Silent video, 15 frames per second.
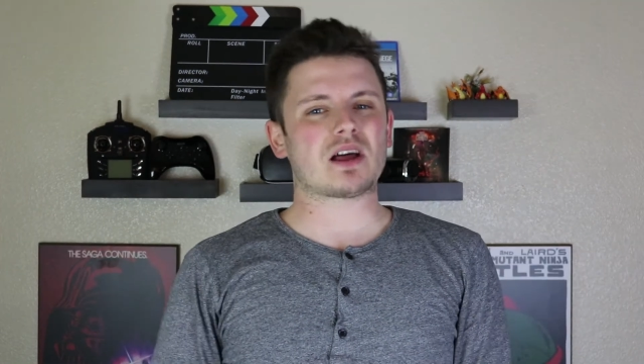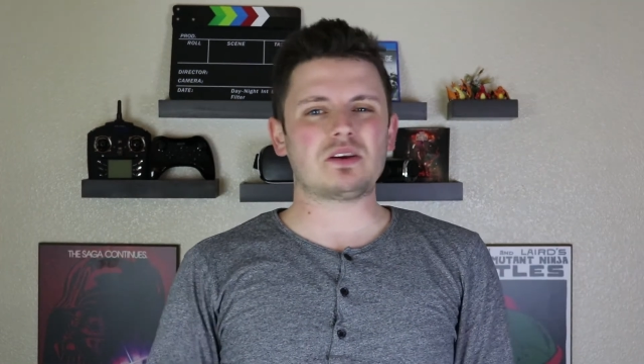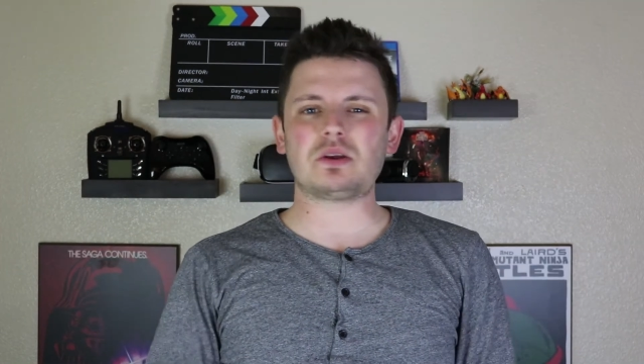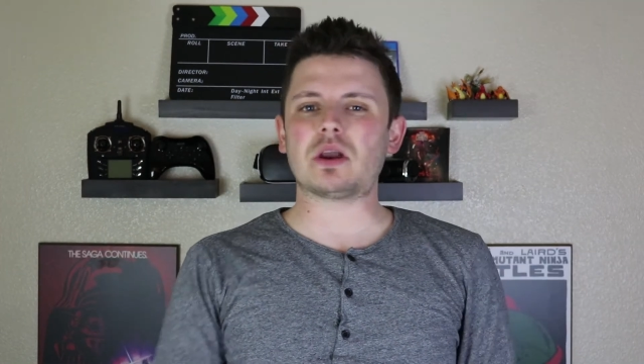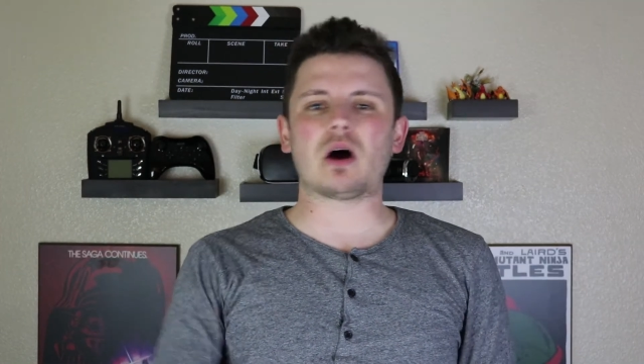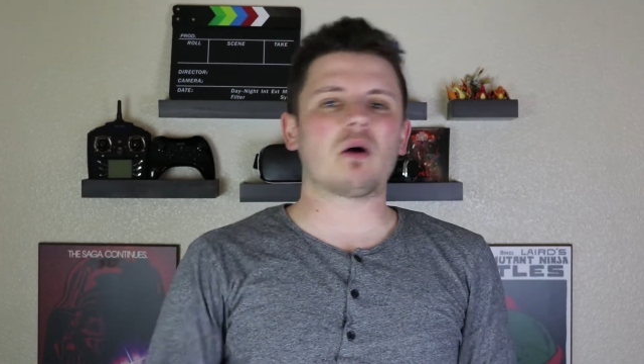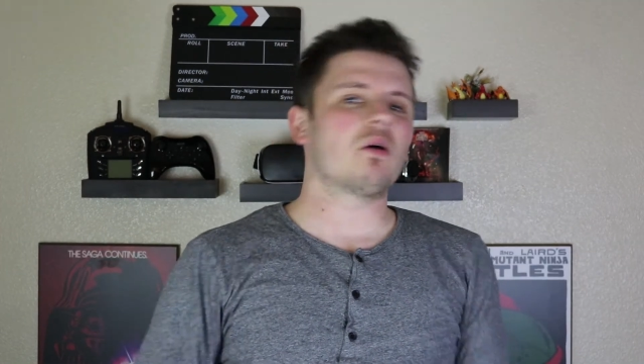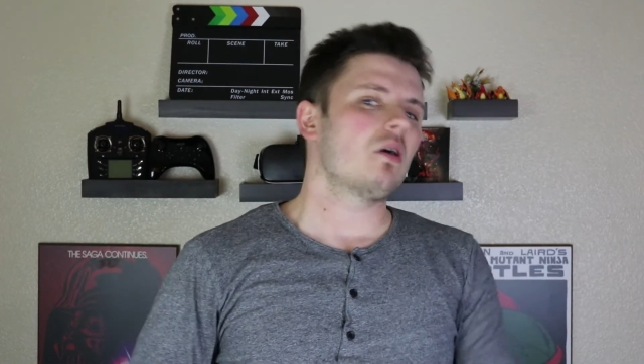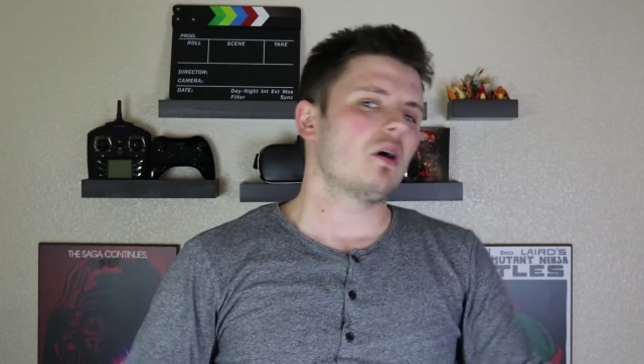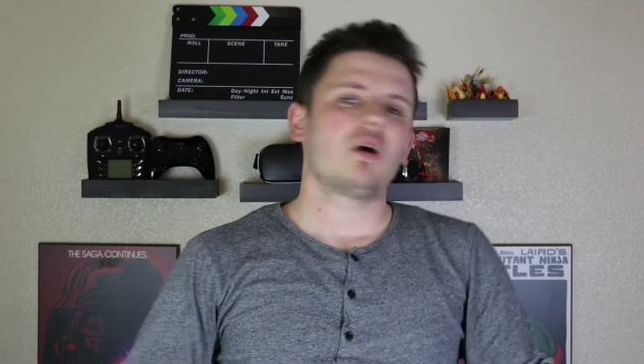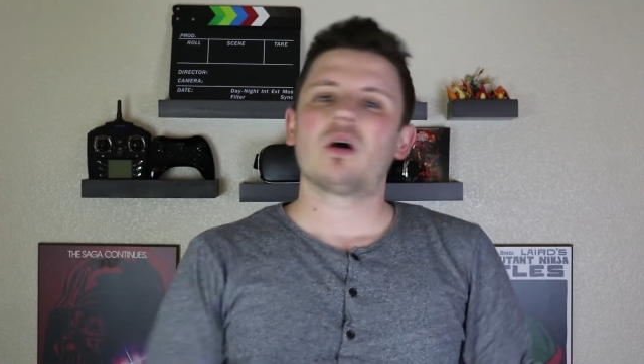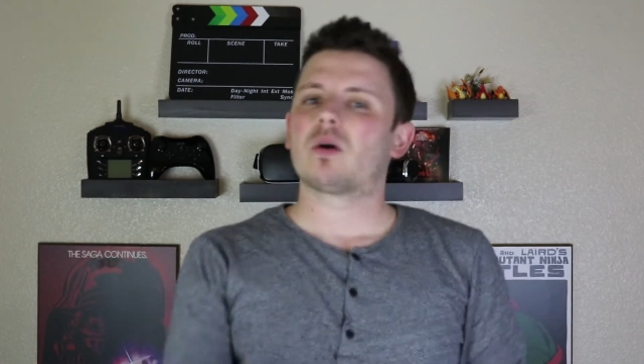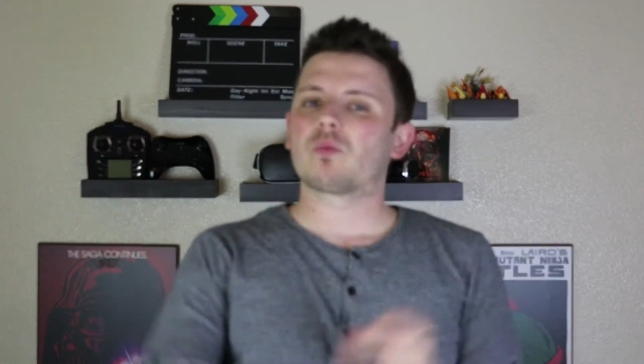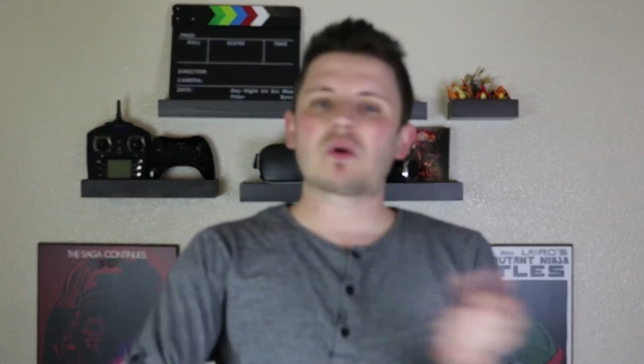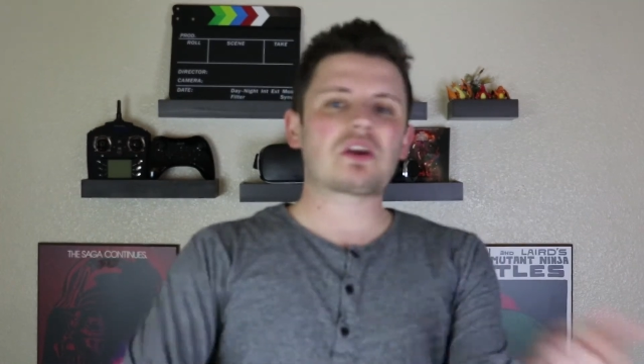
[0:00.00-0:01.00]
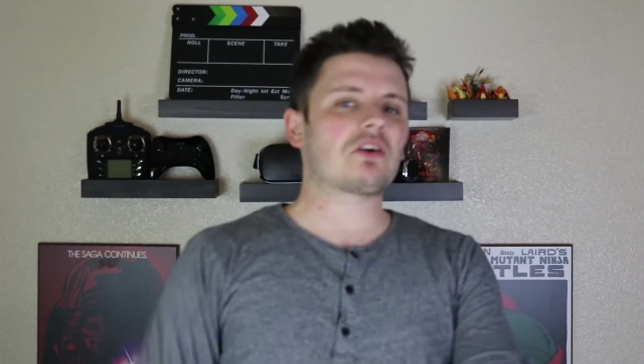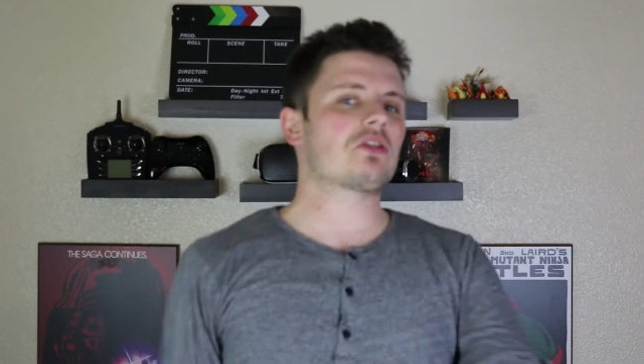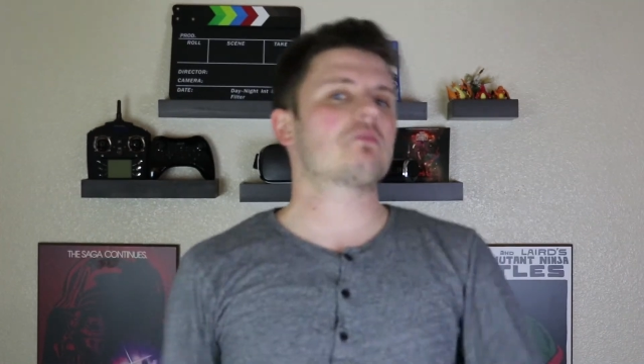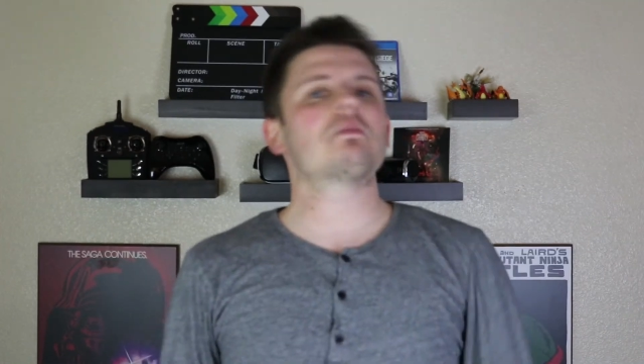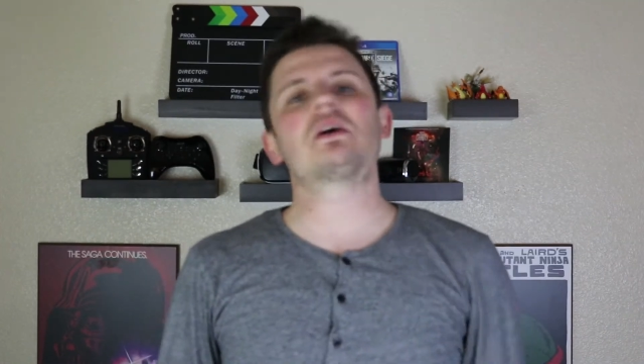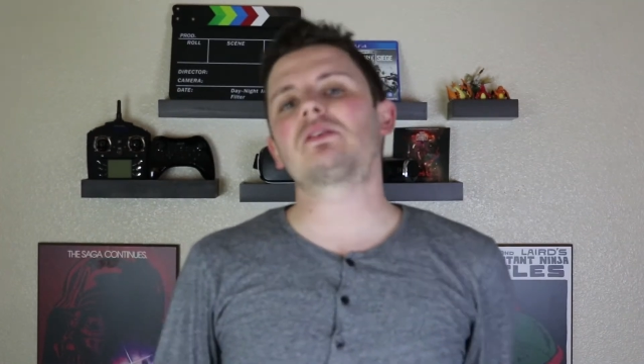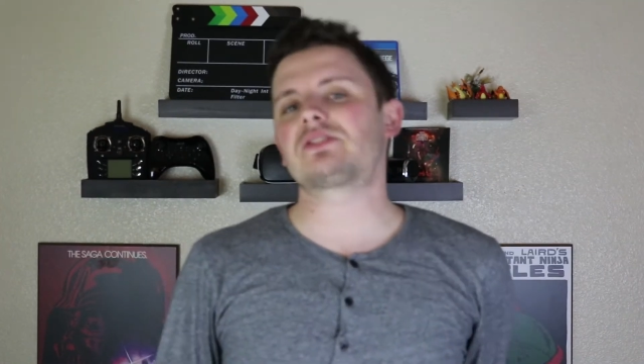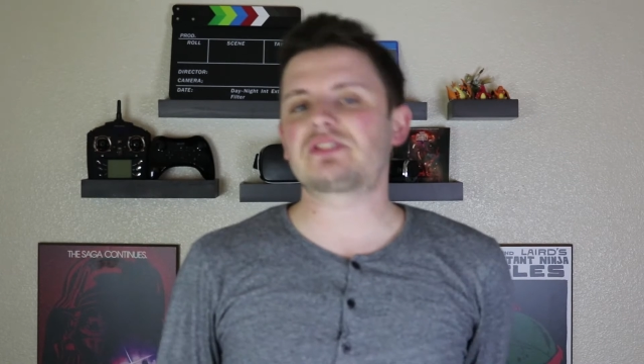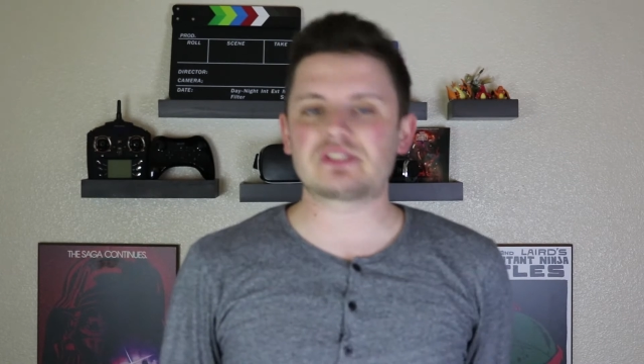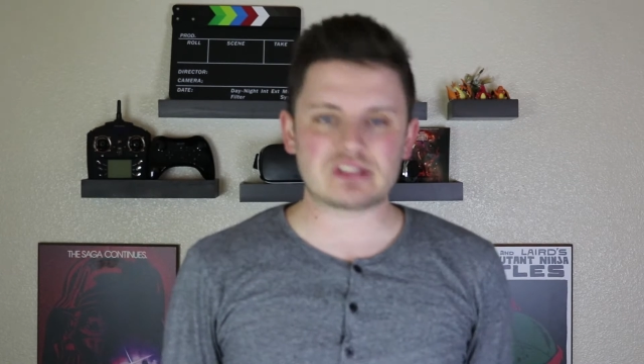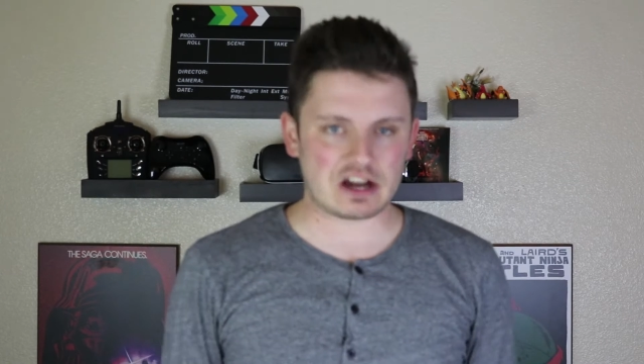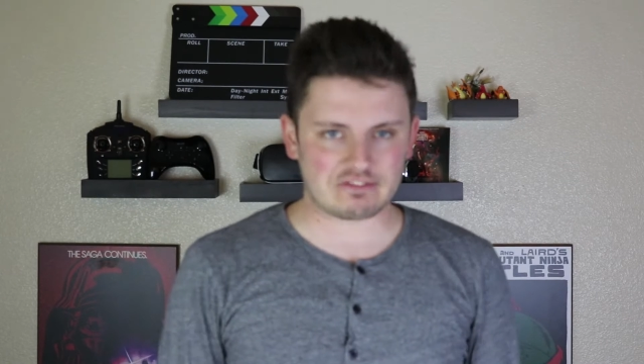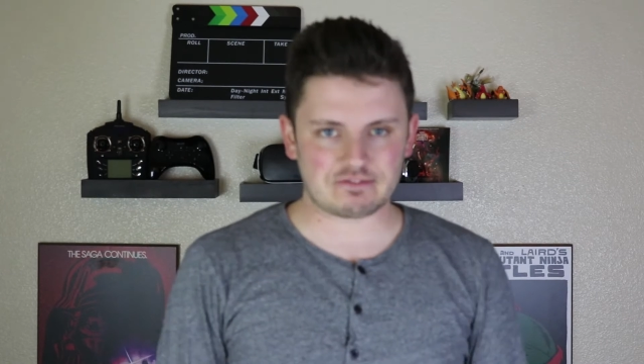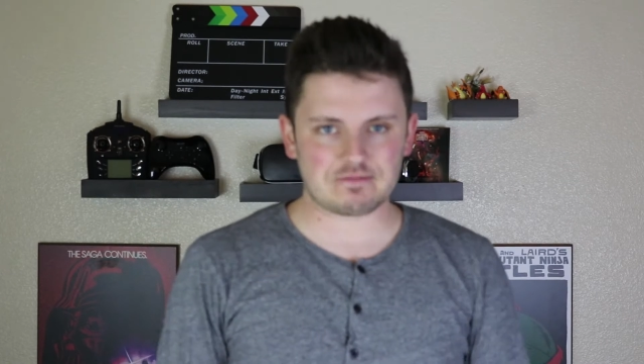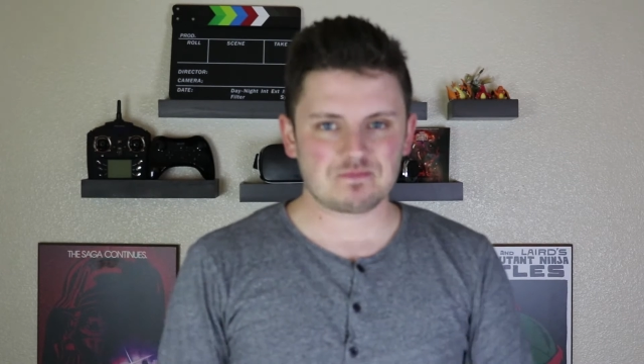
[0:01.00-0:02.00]
You know, run-of-the-mill
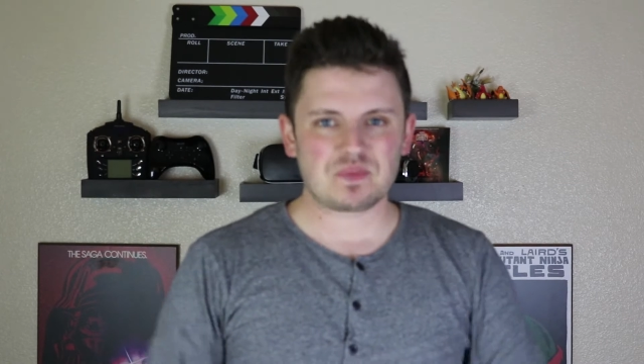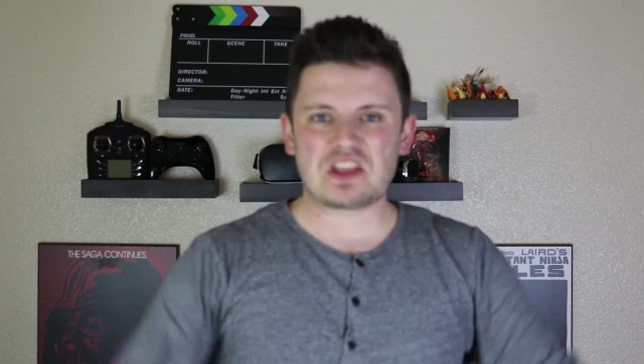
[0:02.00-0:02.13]
stuff.